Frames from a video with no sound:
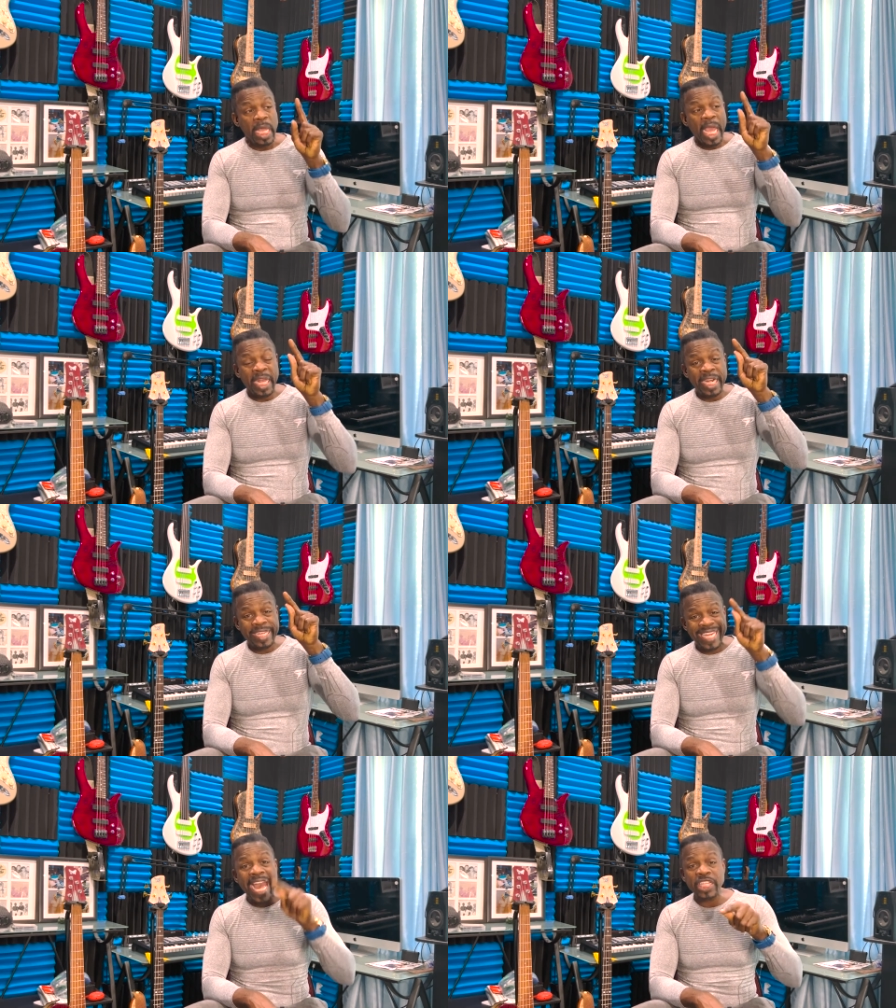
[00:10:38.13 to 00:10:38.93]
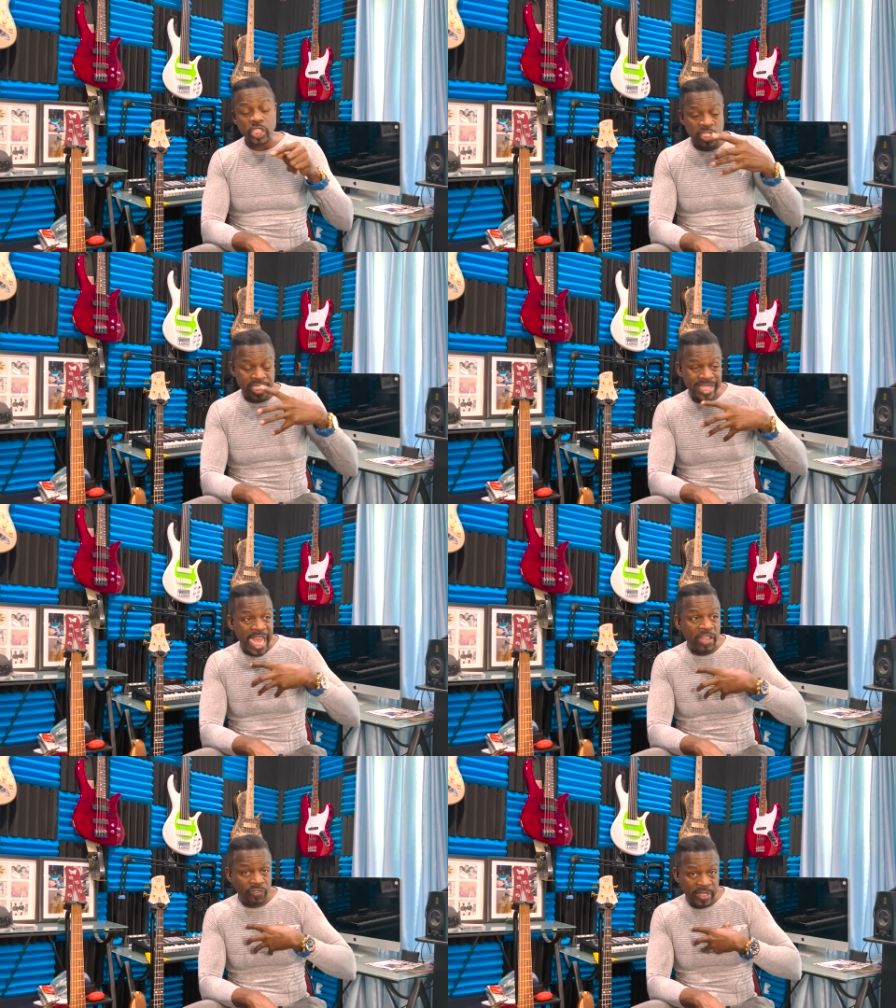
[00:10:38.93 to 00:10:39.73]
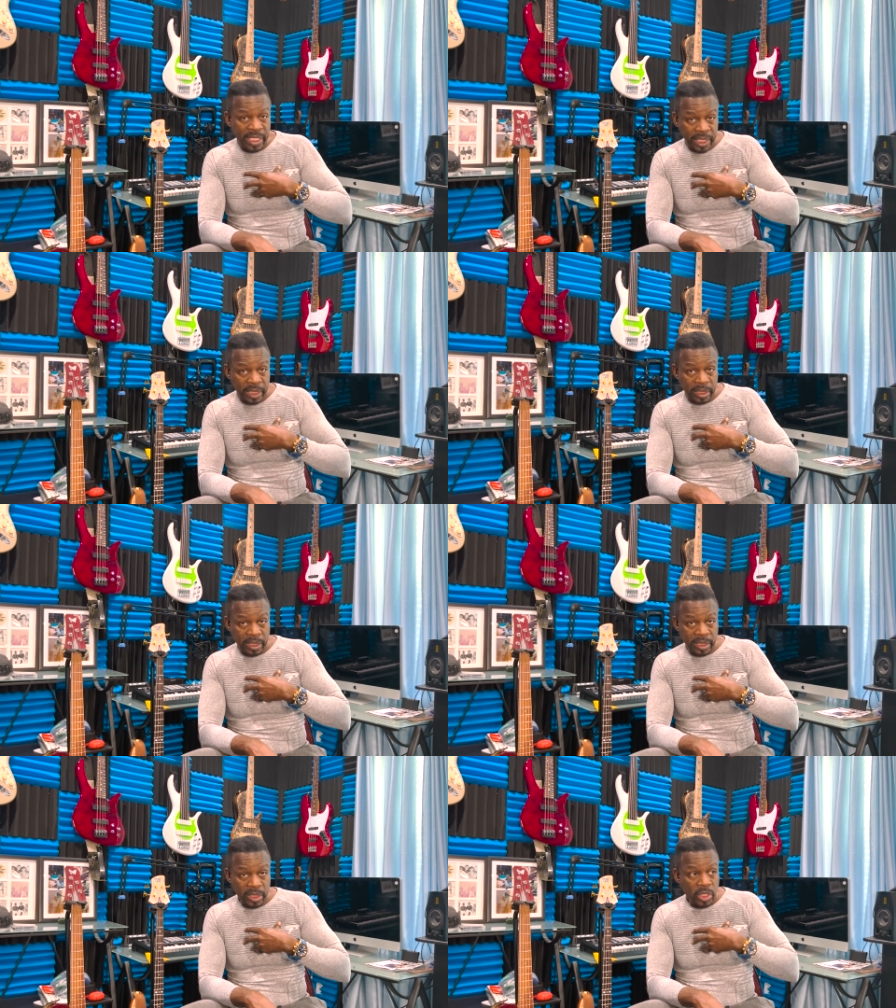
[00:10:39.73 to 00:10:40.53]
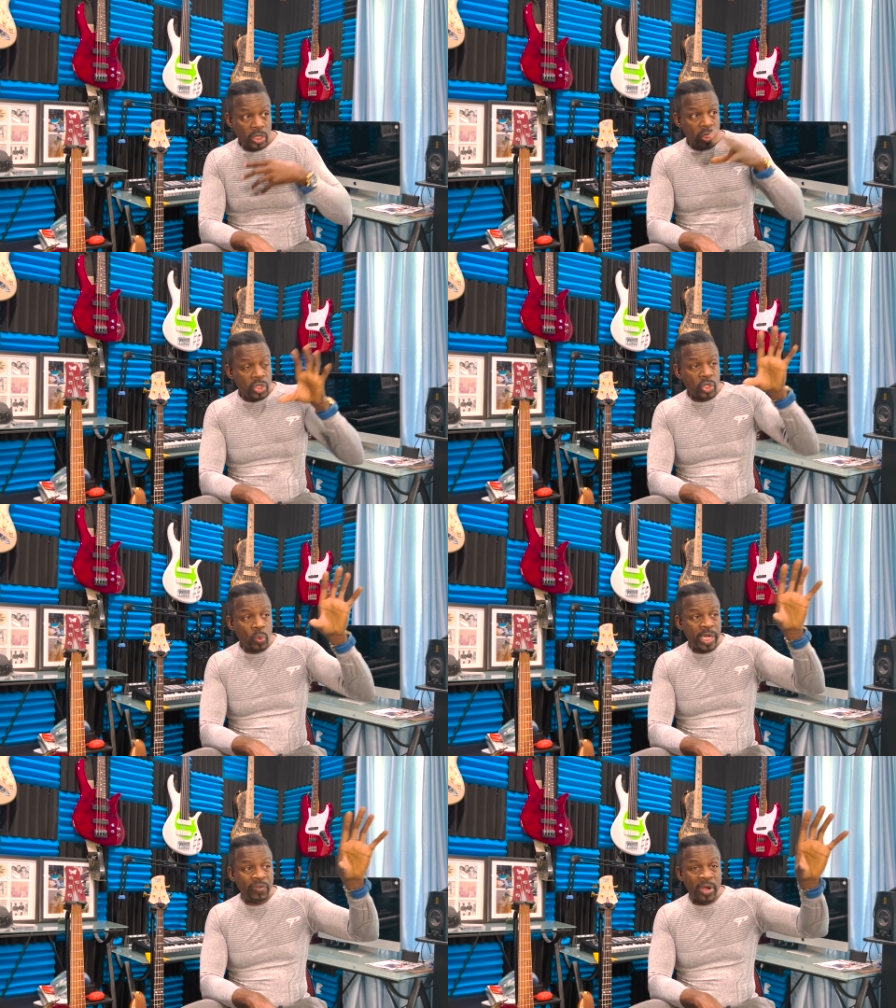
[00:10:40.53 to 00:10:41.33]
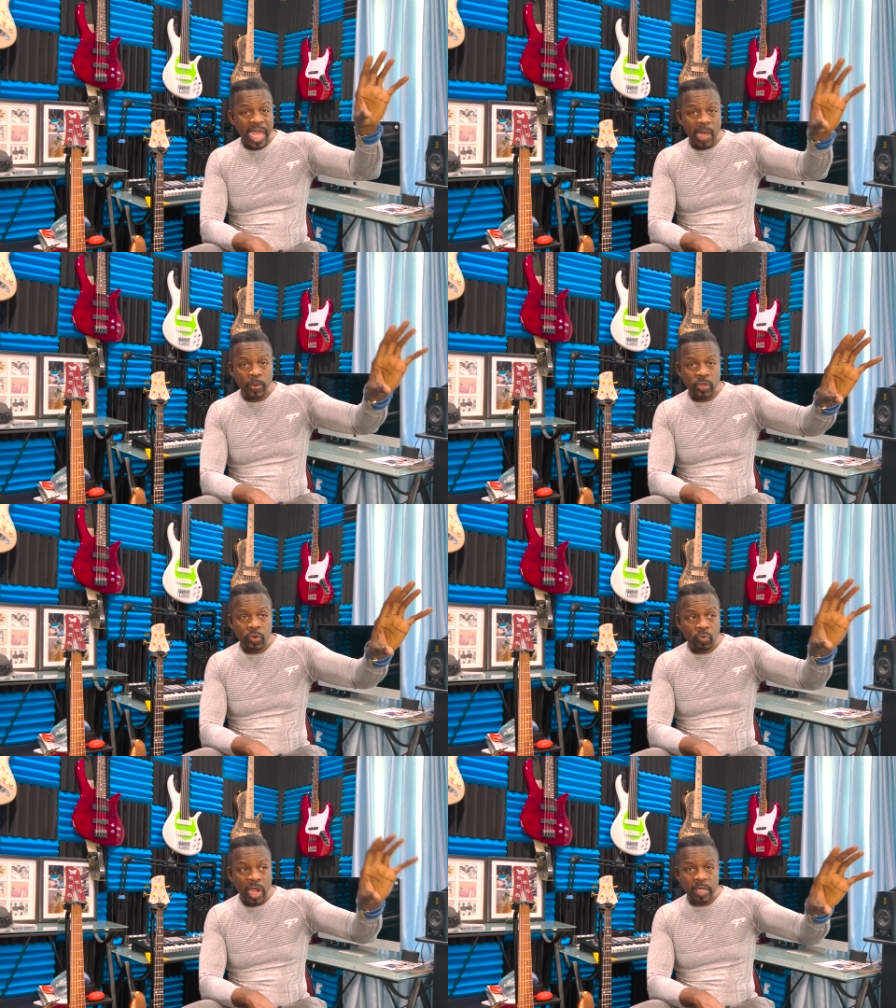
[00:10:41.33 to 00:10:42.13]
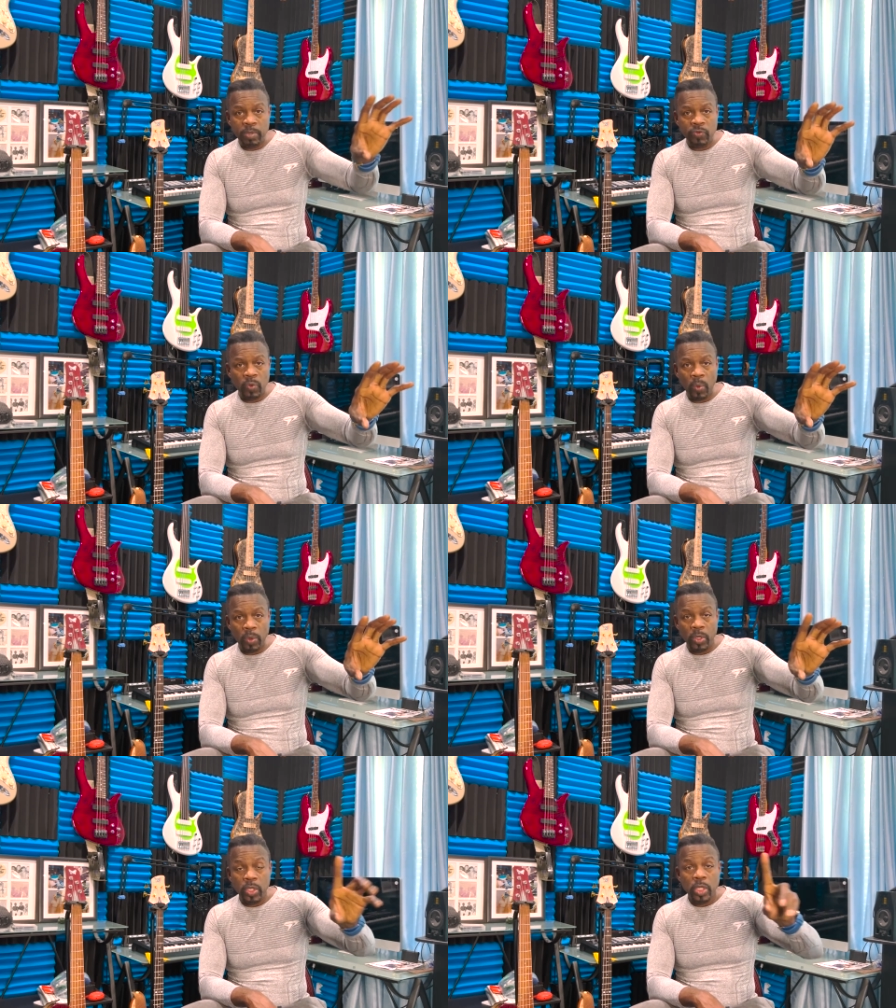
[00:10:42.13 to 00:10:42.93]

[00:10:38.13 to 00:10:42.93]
And it attaches that feeling to whatever happened right before.